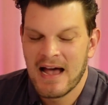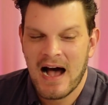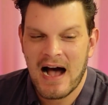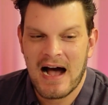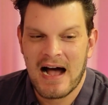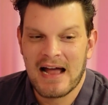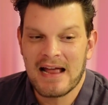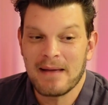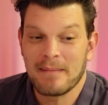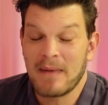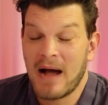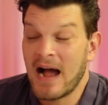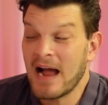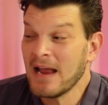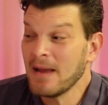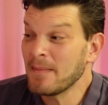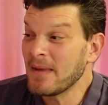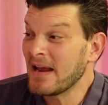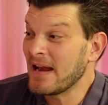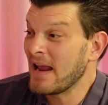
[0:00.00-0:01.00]
I
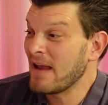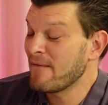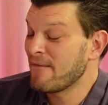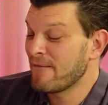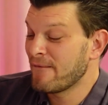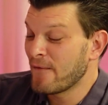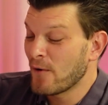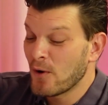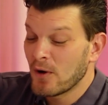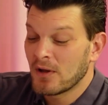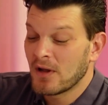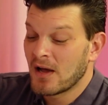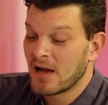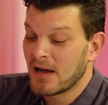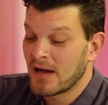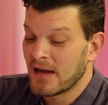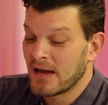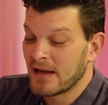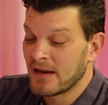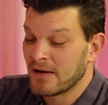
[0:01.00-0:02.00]
am in a
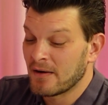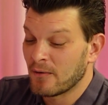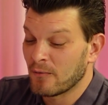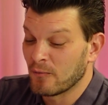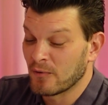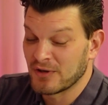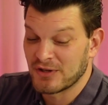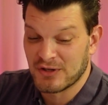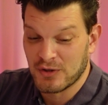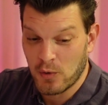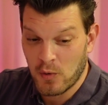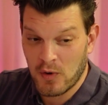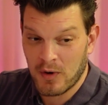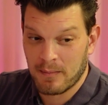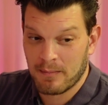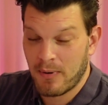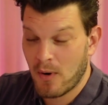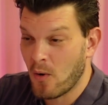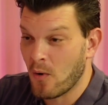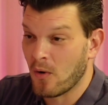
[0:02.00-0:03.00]
full-on
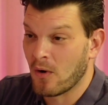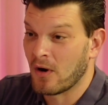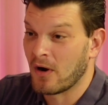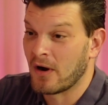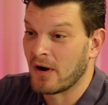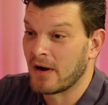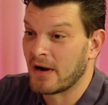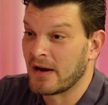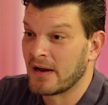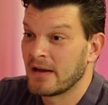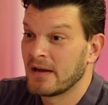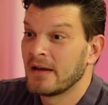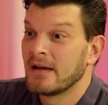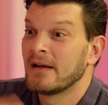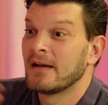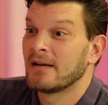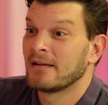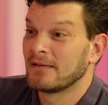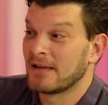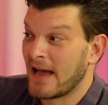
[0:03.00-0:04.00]
resort porn,
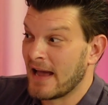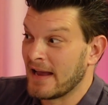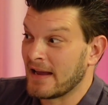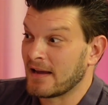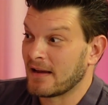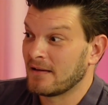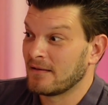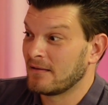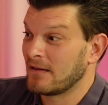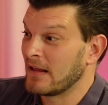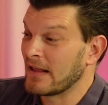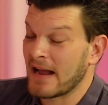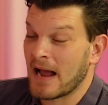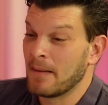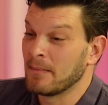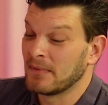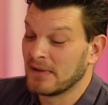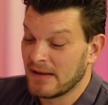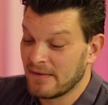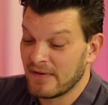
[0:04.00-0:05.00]
like
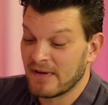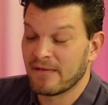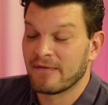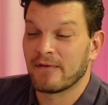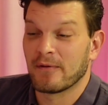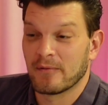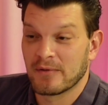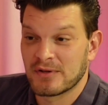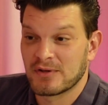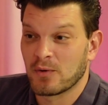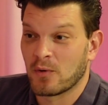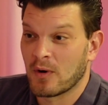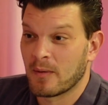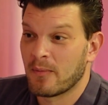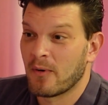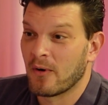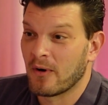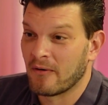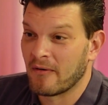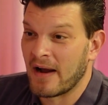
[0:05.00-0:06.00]
I'm living for resort
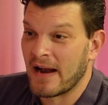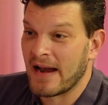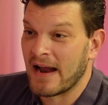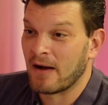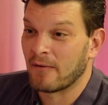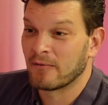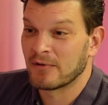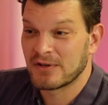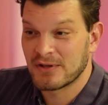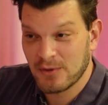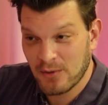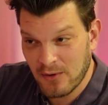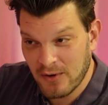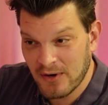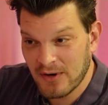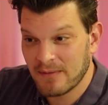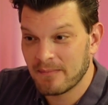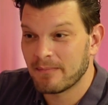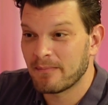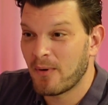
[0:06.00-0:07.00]
porn right now.
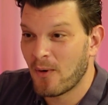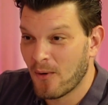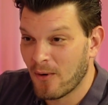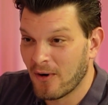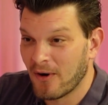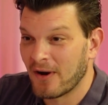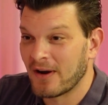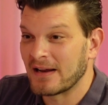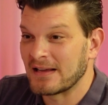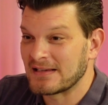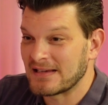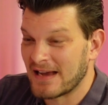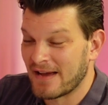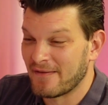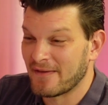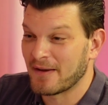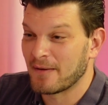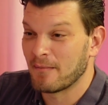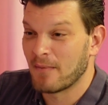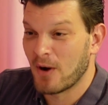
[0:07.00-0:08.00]
Resort porn is
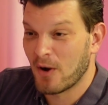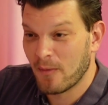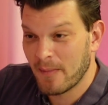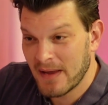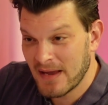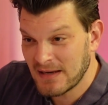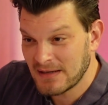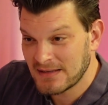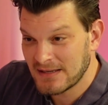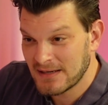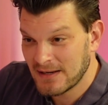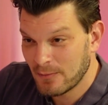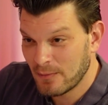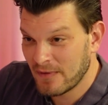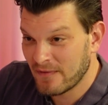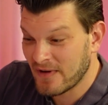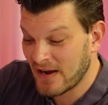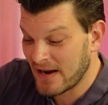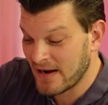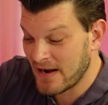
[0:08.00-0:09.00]
having a moment.
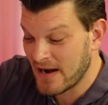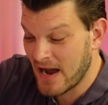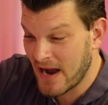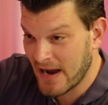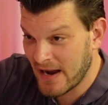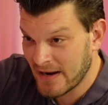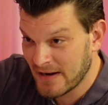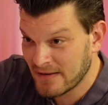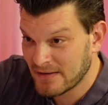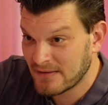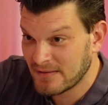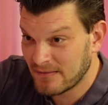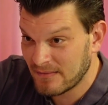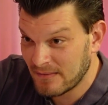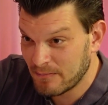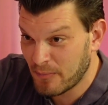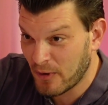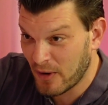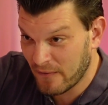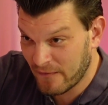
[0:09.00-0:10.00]
We've got 9
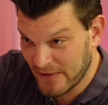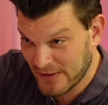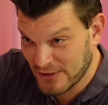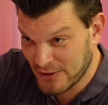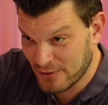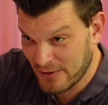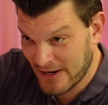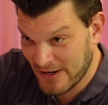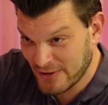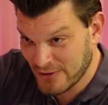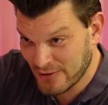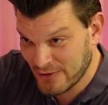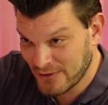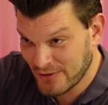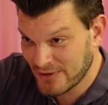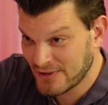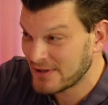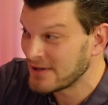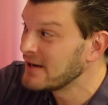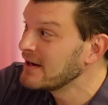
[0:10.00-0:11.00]
Perfect
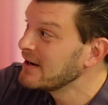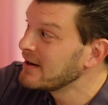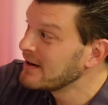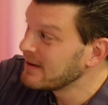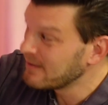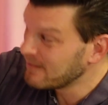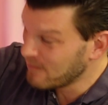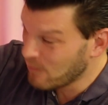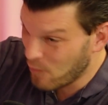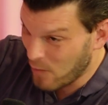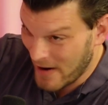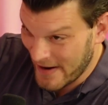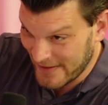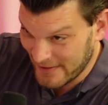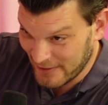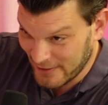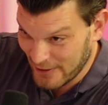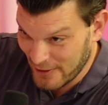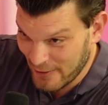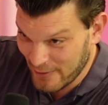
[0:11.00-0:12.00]
Strangers, White
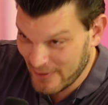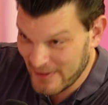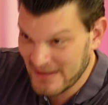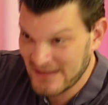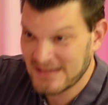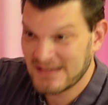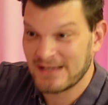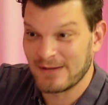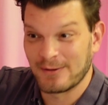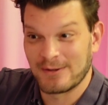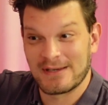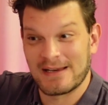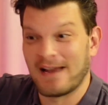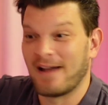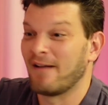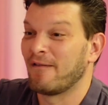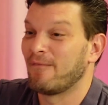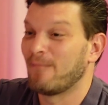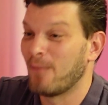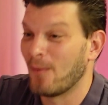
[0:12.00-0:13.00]
Lotus, there's
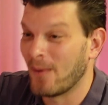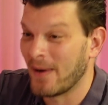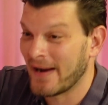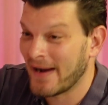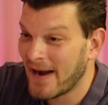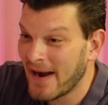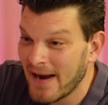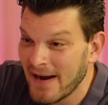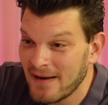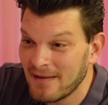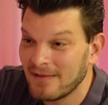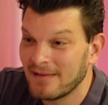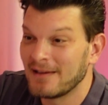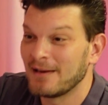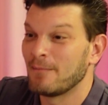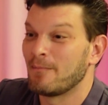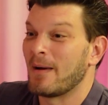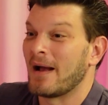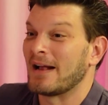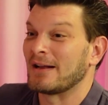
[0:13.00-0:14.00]
F-Boy
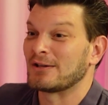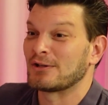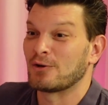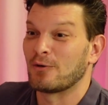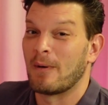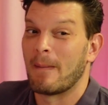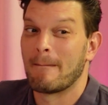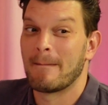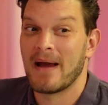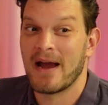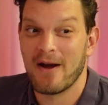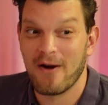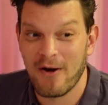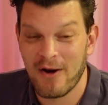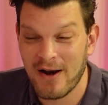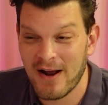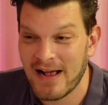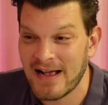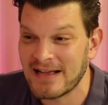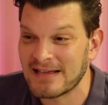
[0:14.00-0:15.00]
Island, Bachelor in
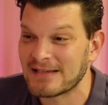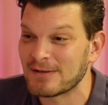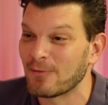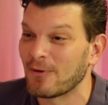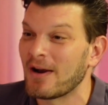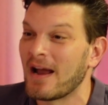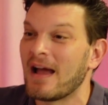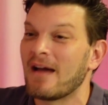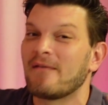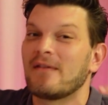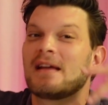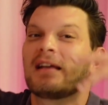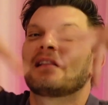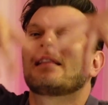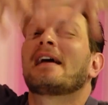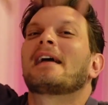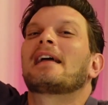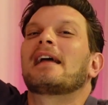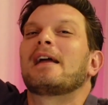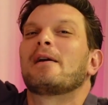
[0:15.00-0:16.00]
Paradise. We're having
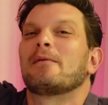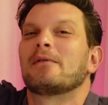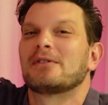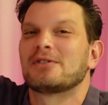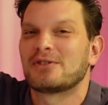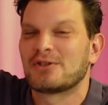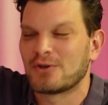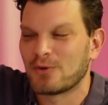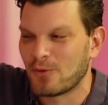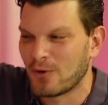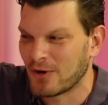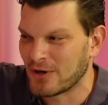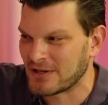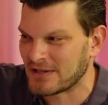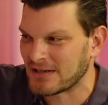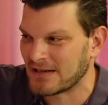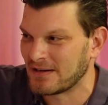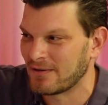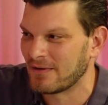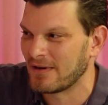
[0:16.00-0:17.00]
like a
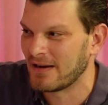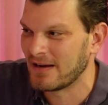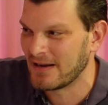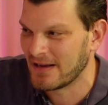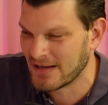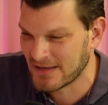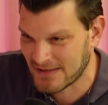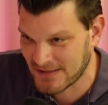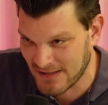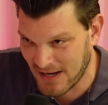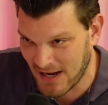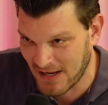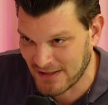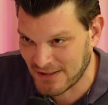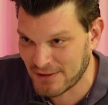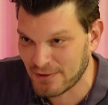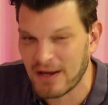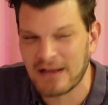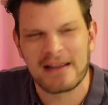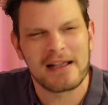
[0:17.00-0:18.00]
resort
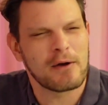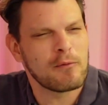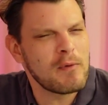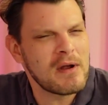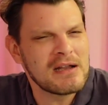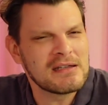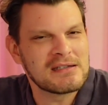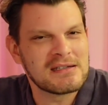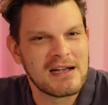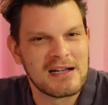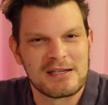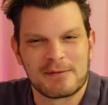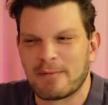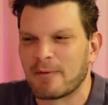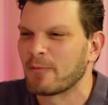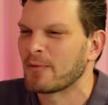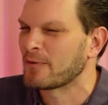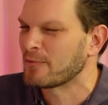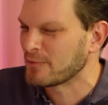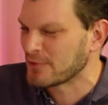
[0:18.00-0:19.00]
assance, like a renaissance, but
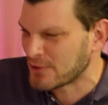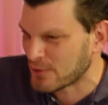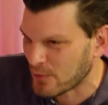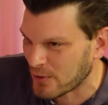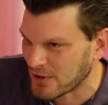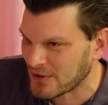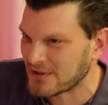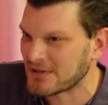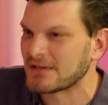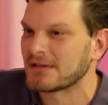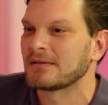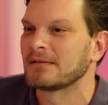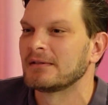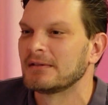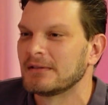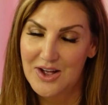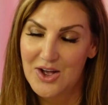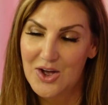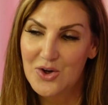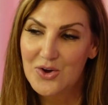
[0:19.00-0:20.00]
with resorts.
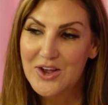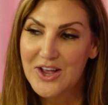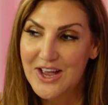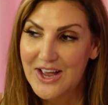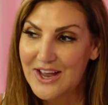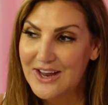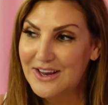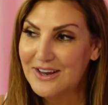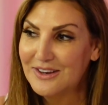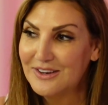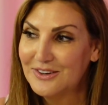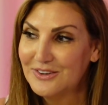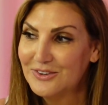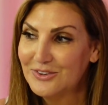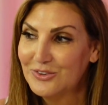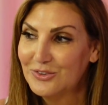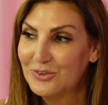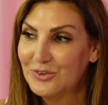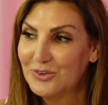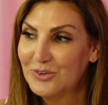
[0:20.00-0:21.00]
Okay,
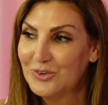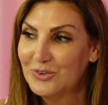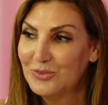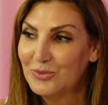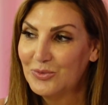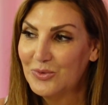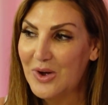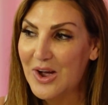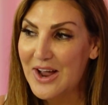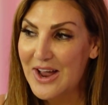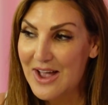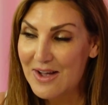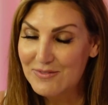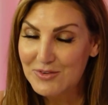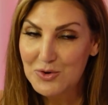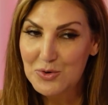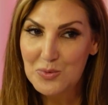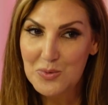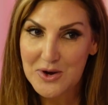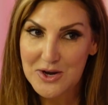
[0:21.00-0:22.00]
I have
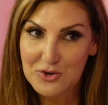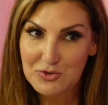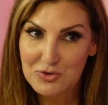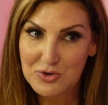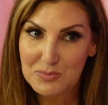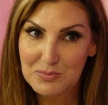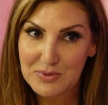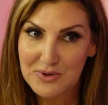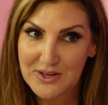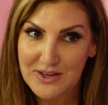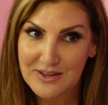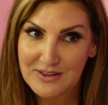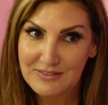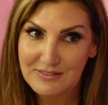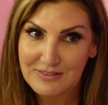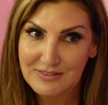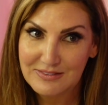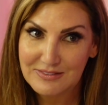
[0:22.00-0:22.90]
a Hawaii trip planned.